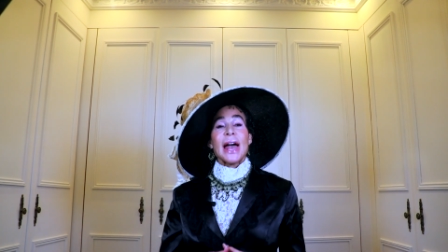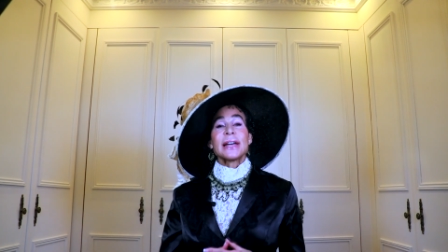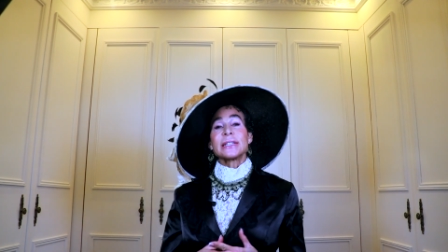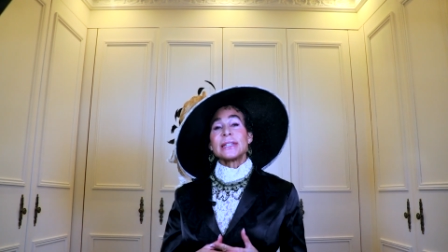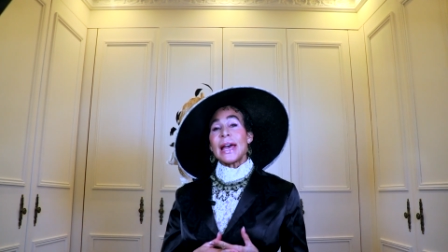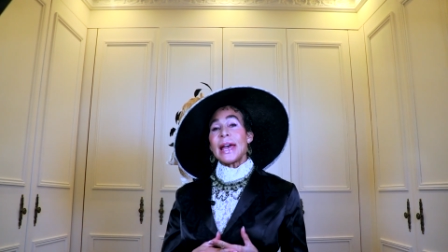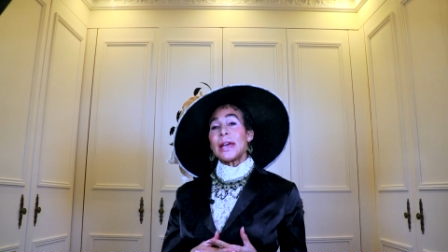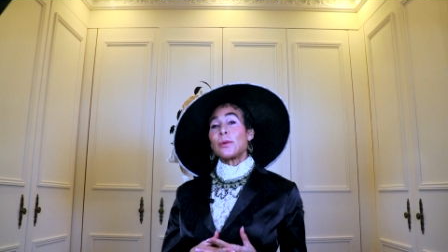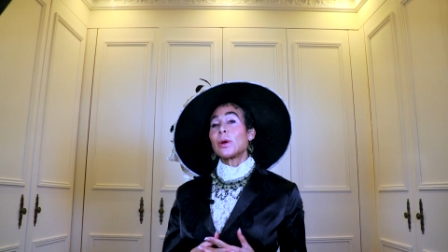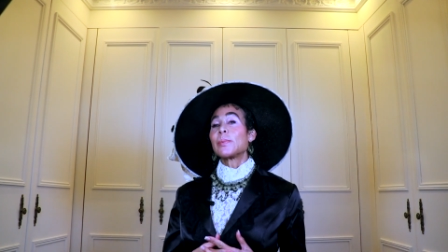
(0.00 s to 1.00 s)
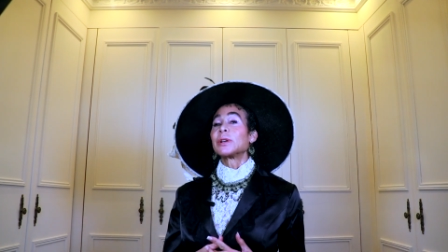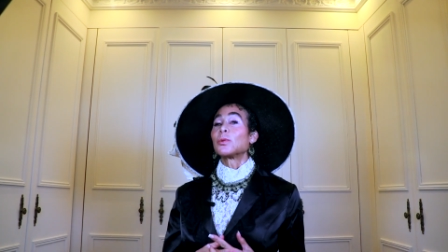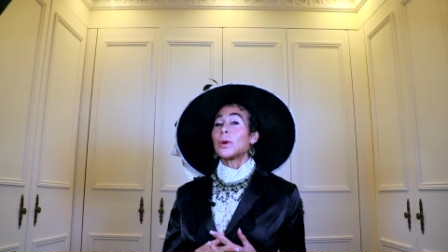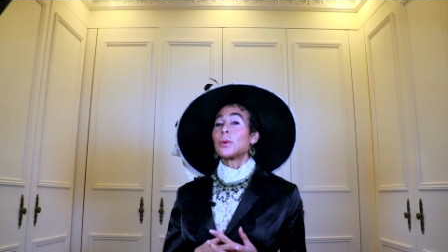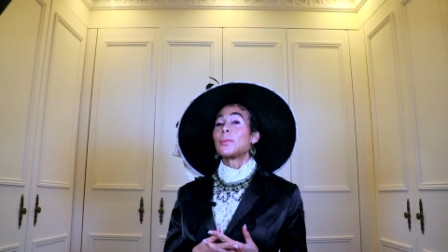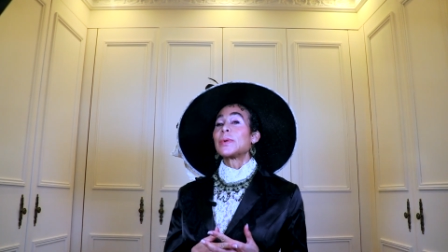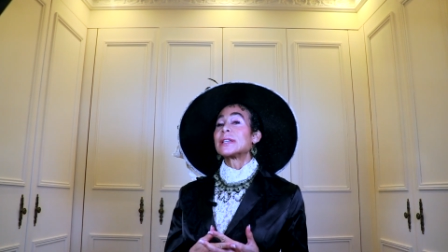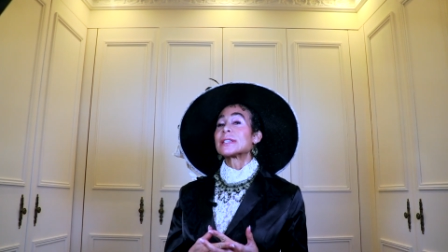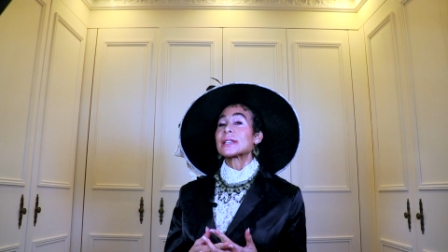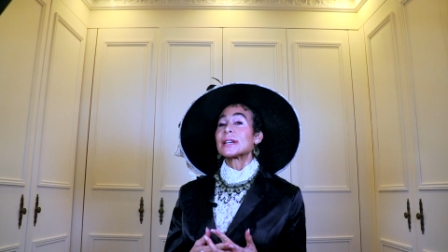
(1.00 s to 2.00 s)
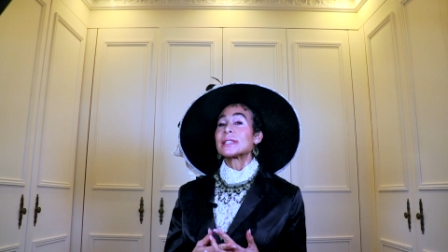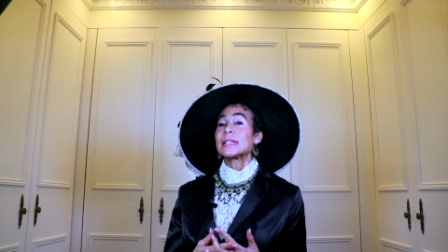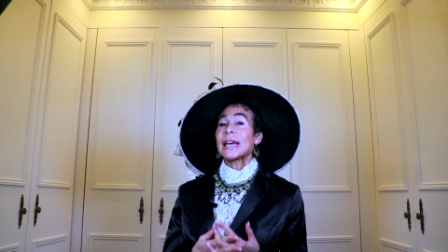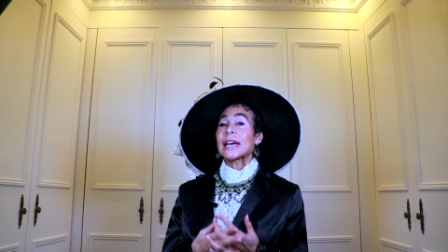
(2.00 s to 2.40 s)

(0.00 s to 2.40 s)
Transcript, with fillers: And today we will, we will be discussing